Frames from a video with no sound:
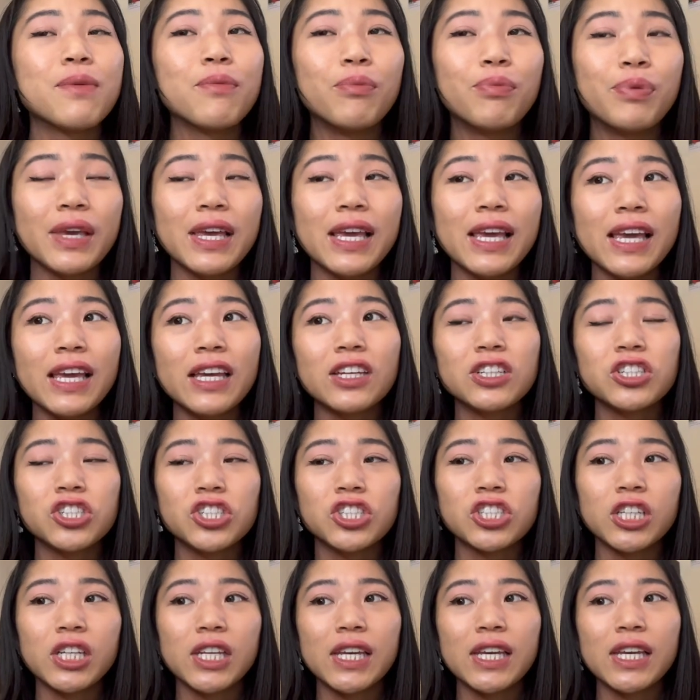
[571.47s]
Bee,
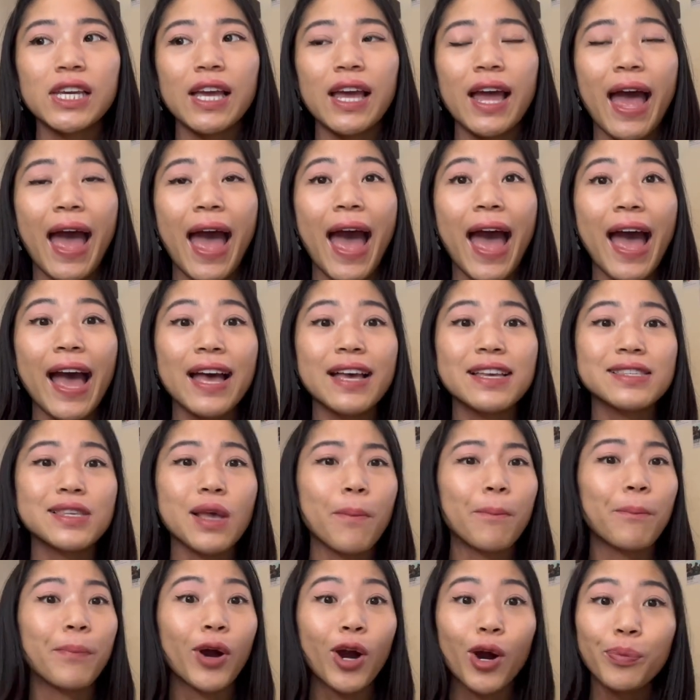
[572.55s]
she has
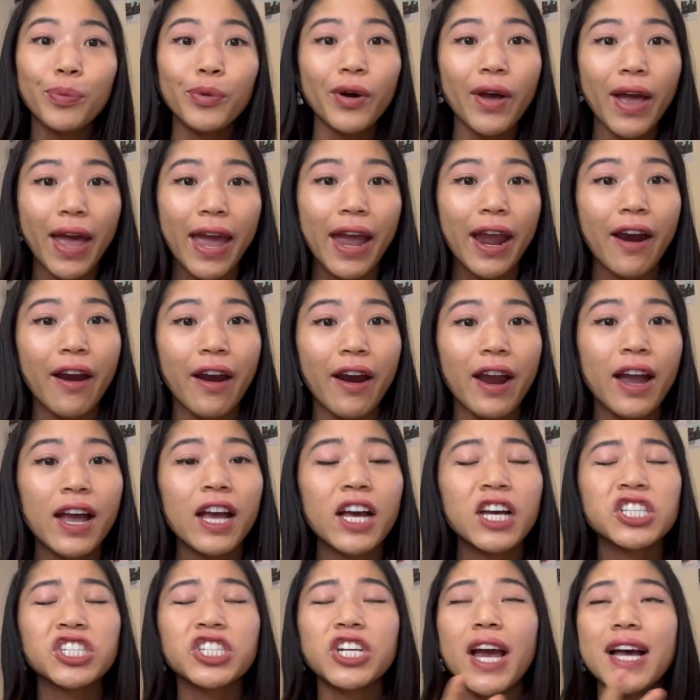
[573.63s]
purple hair,
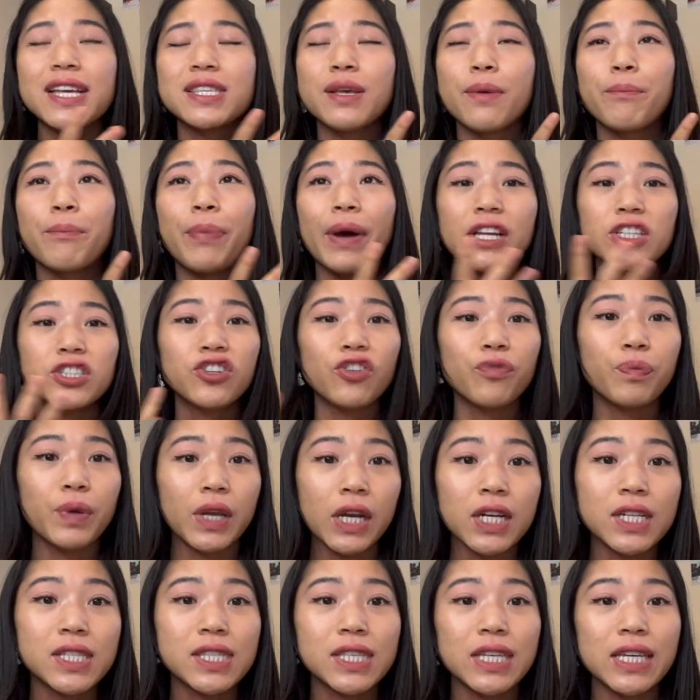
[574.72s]
she has a bunch of
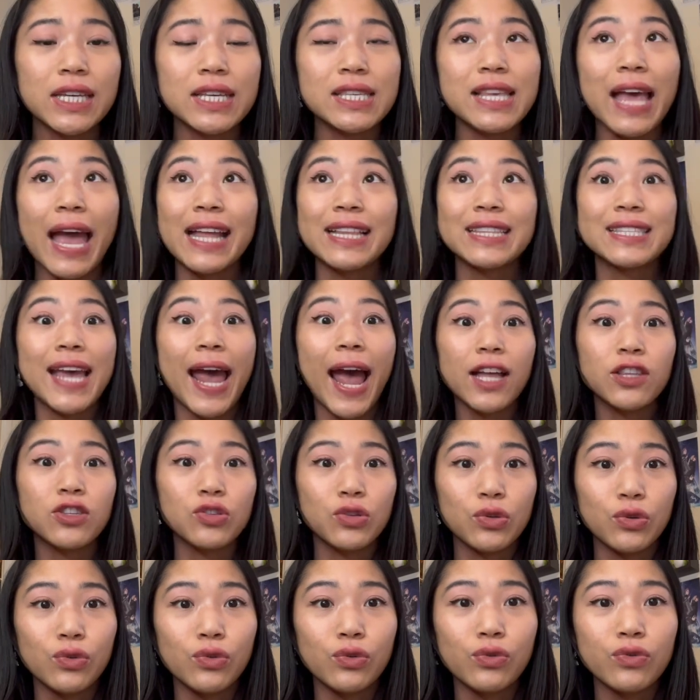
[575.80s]
piercings and
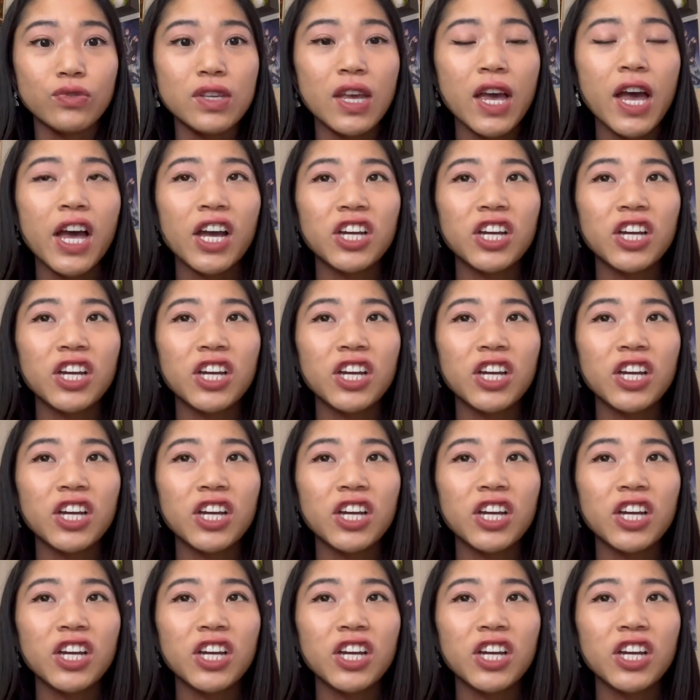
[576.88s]
tattoos.